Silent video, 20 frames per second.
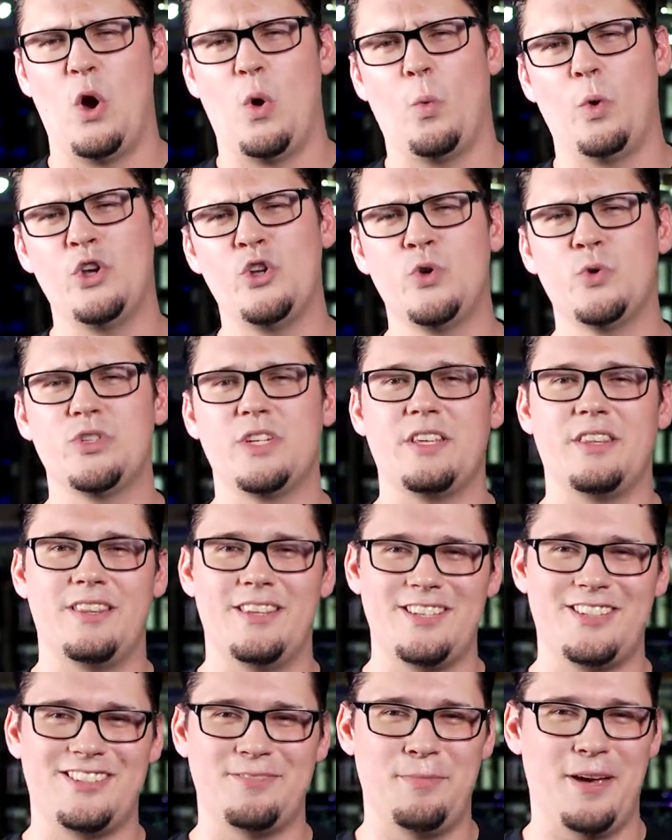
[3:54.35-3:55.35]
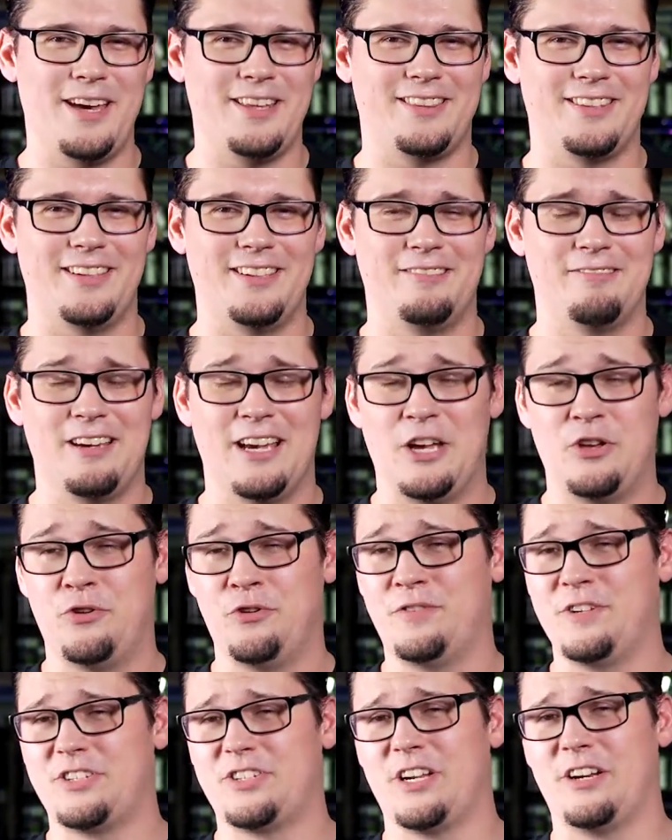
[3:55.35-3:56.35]
When using this method,
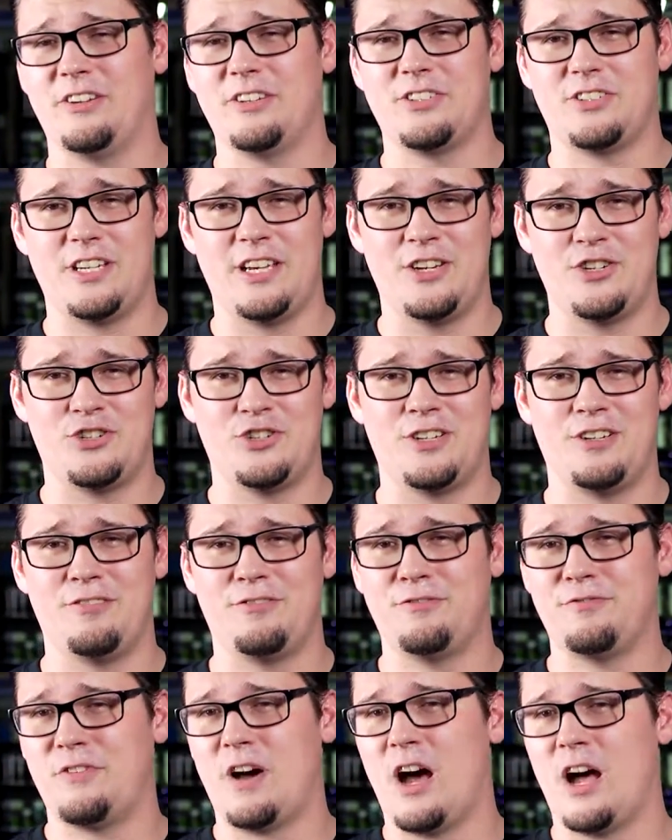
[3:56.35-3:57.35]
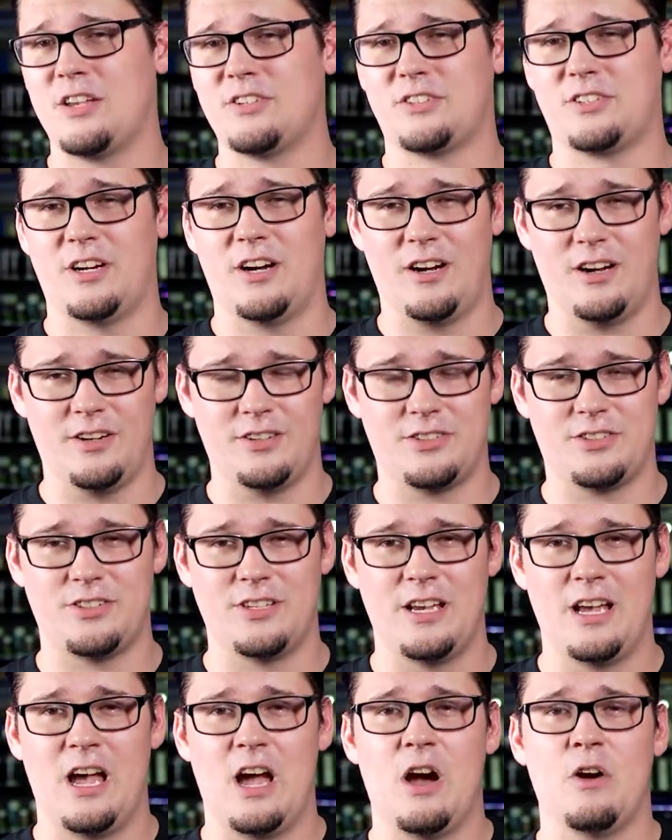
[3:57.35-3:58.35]
UV sterilization, PhosGuards,
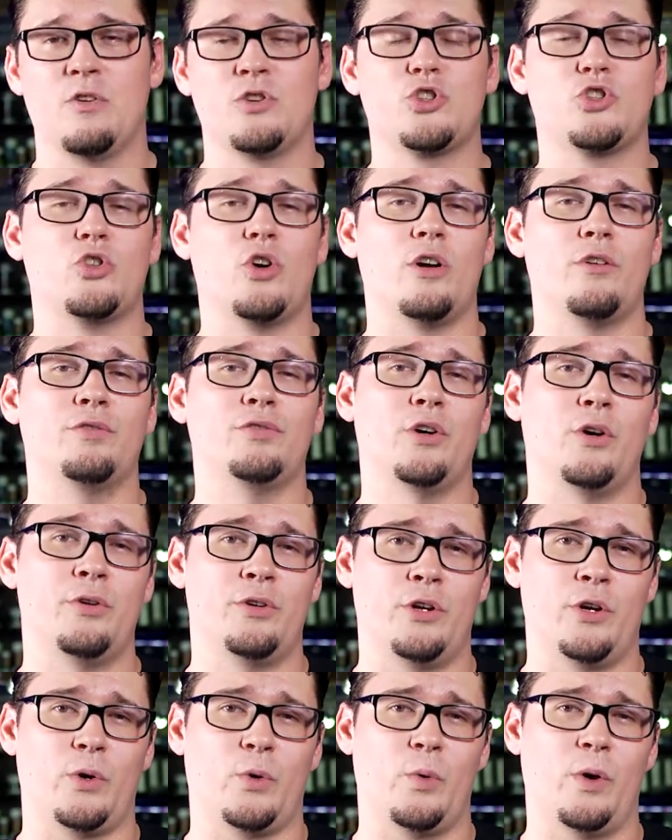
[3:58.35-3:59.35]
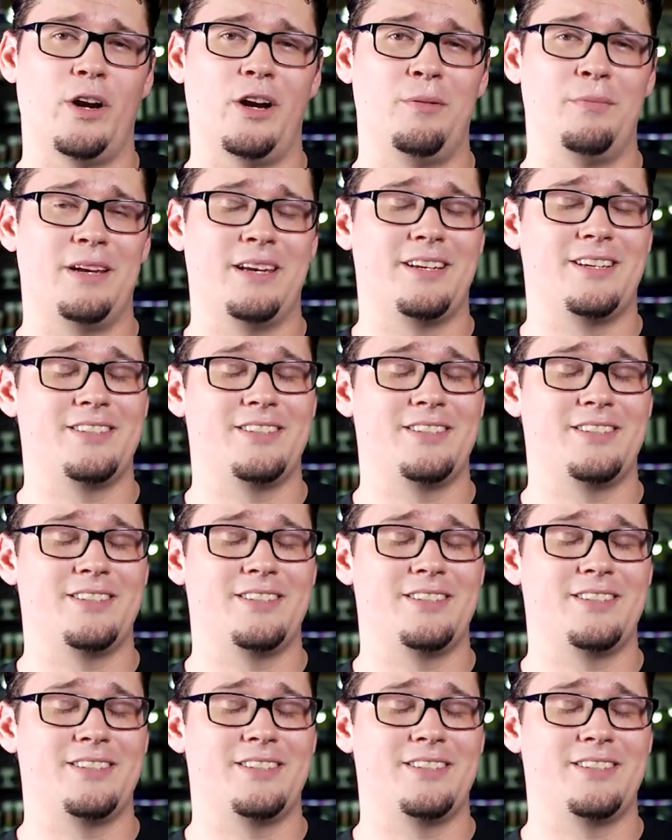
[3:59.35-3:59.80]
strong flow in your aquarium, and